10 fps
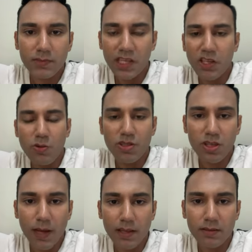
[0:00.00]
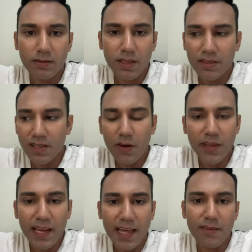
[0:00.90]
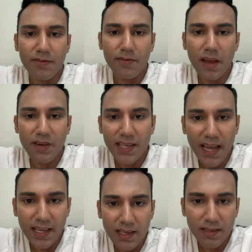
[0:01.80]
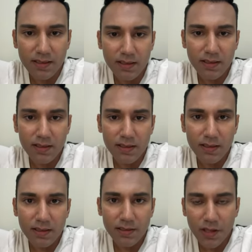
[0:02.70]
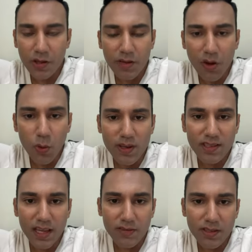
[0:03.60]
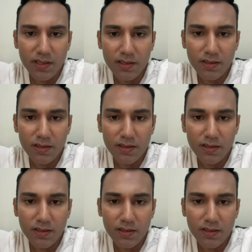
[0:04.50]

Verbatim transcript: They're used to it. This is how they live every day. It's how they've always lived.